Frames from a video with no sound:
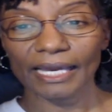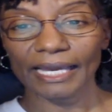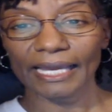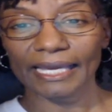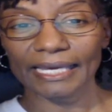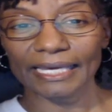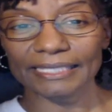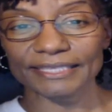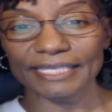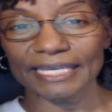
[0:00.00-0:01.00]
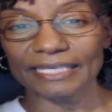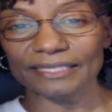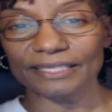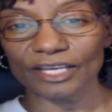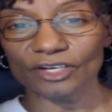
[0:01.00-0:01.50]
And
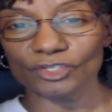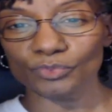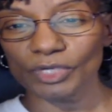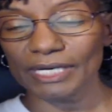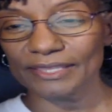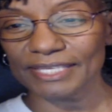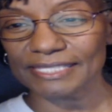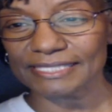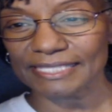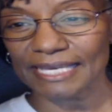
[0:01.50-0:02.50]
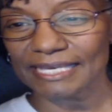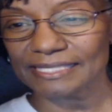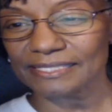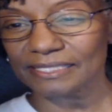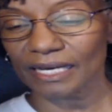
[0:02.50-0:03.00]
then there's one that says